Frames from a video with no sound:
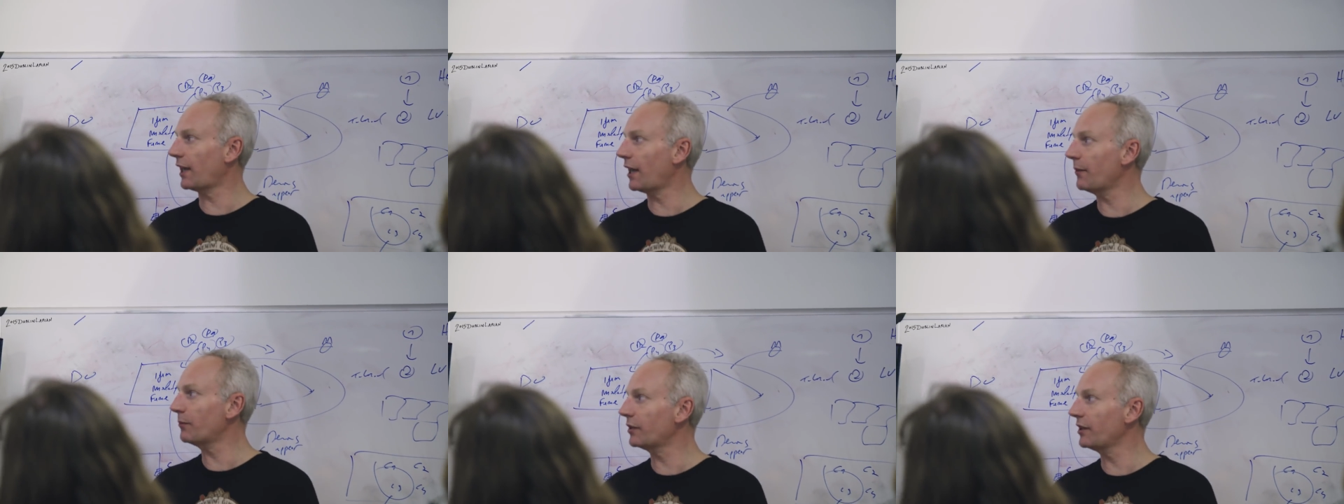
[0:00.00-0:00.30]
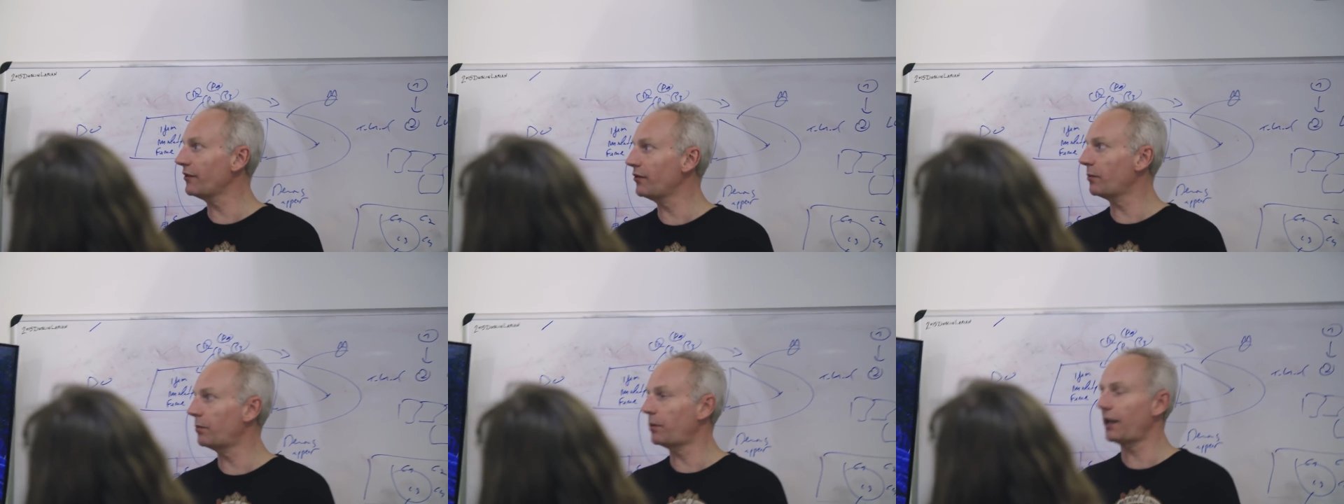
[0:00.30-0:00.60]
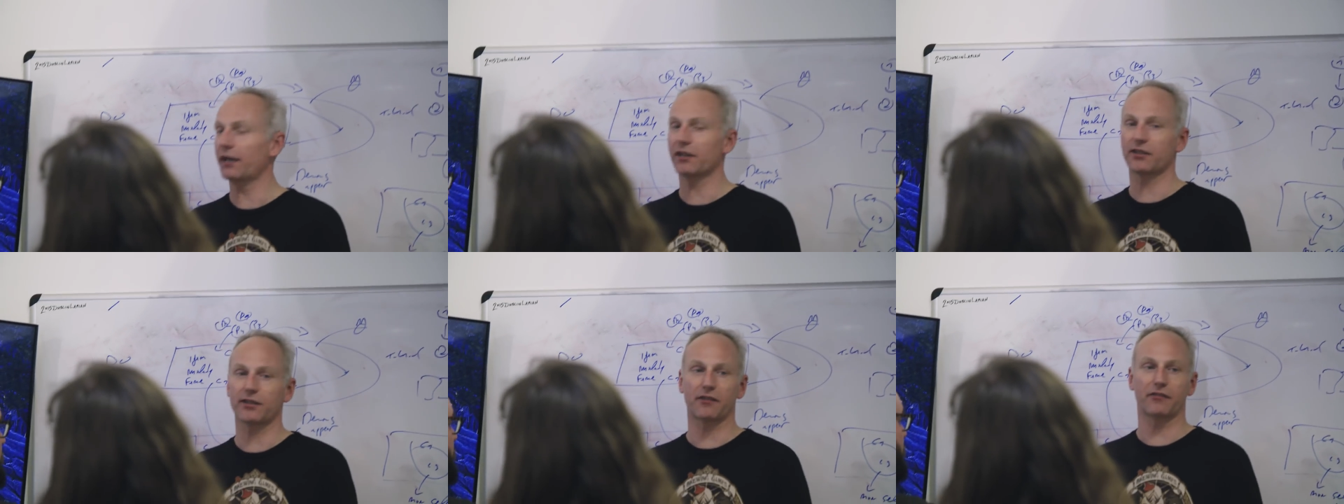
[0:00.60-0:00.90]
Game Preview
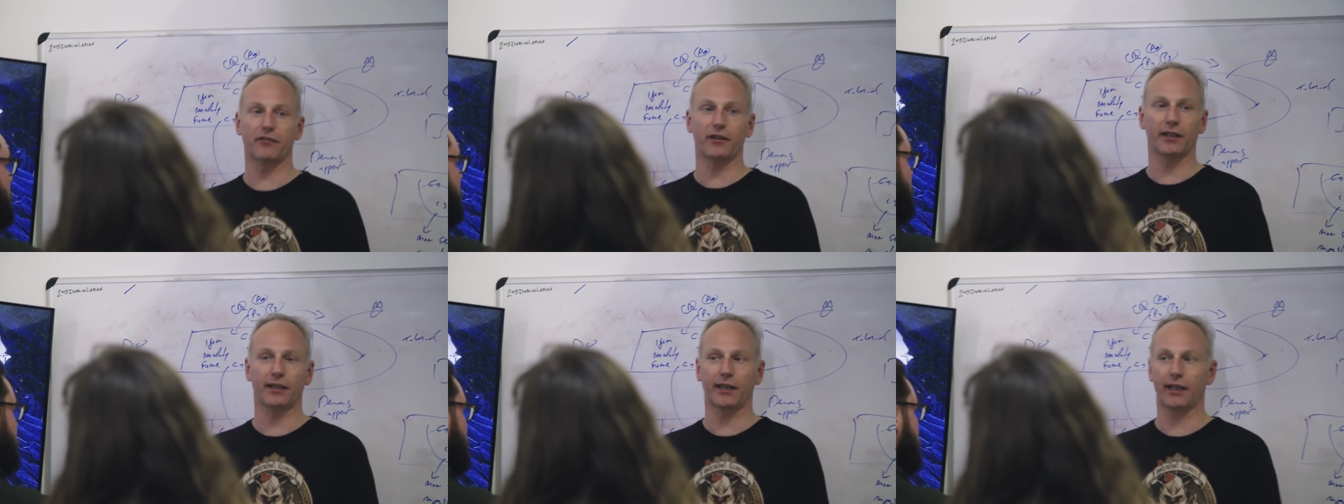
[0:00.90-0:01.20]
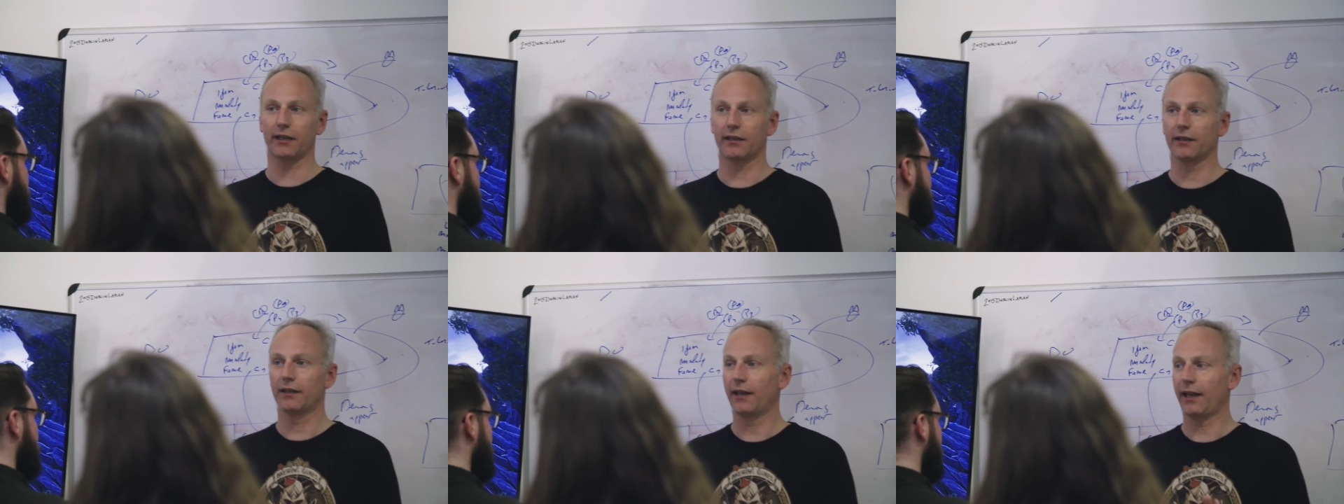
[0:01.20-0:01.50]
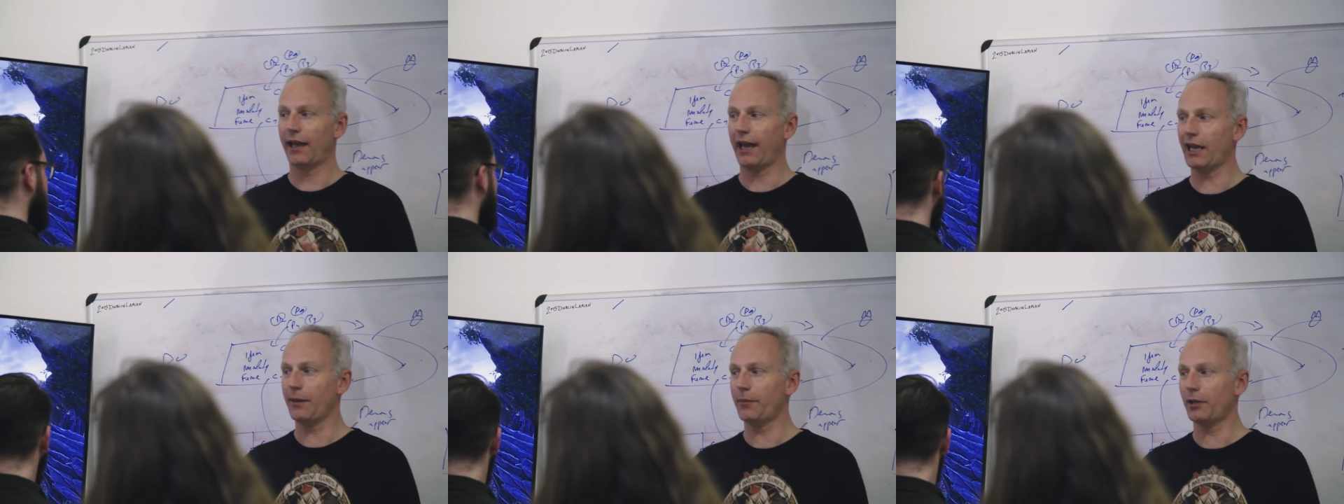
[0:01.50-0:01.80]
players are thinking.
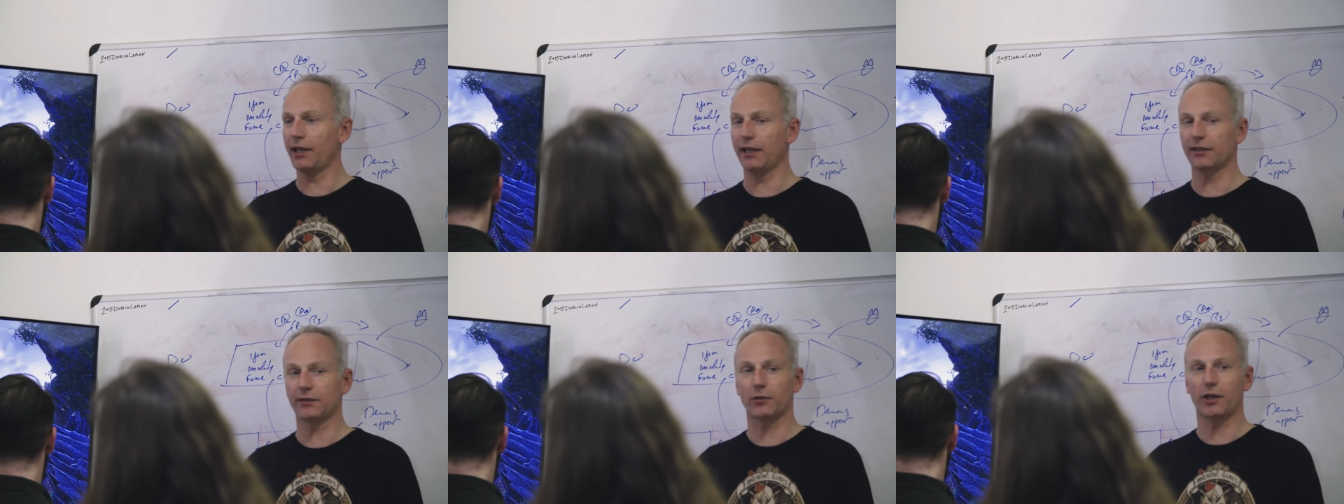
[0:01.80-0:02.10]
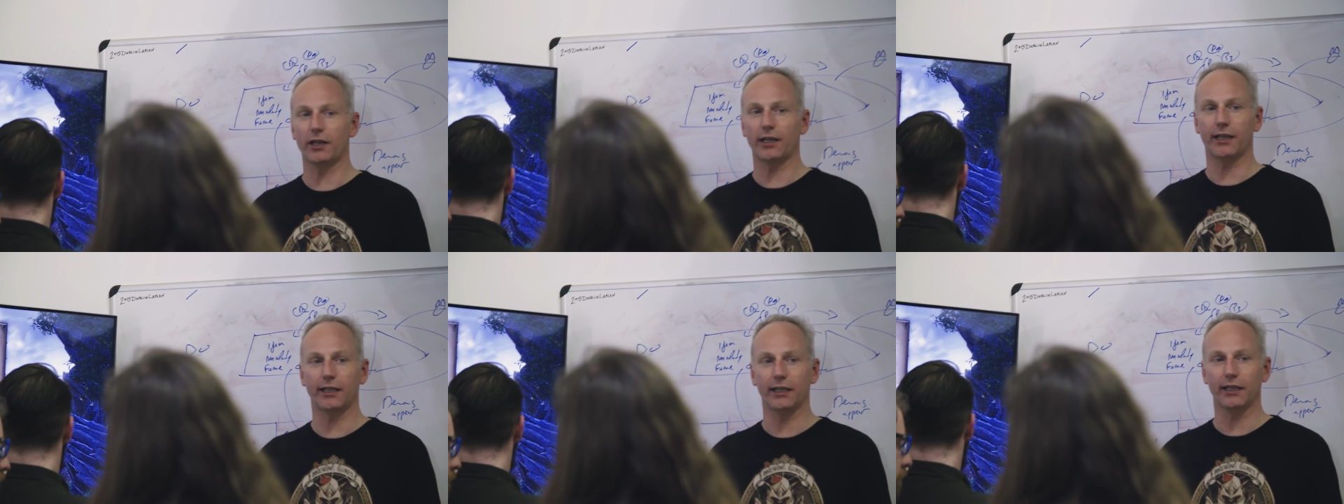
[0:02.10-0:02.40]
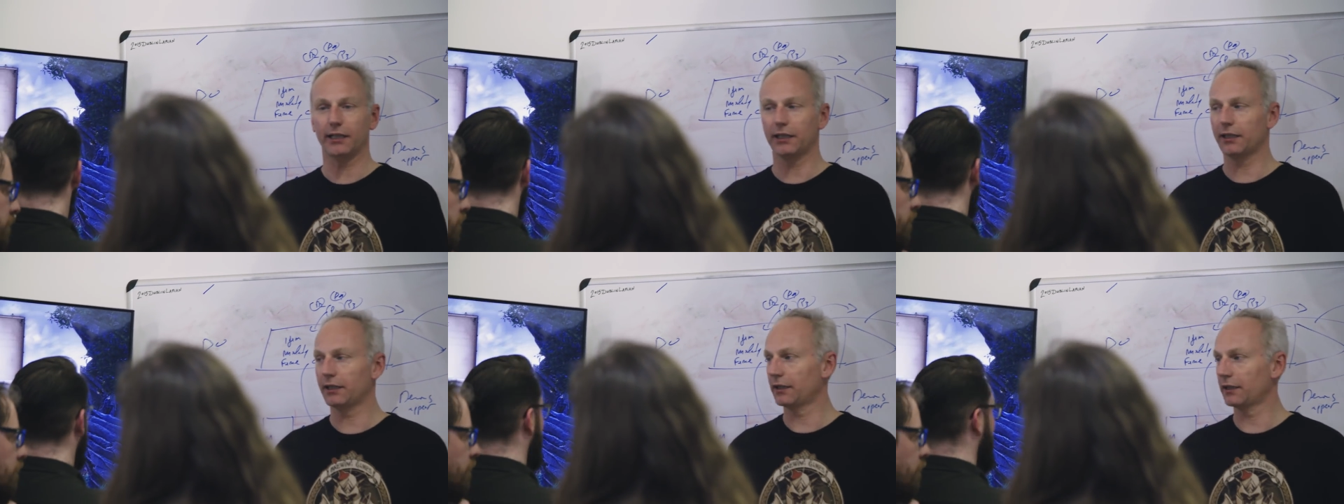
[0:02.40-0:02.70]
Anybody has a bright idea?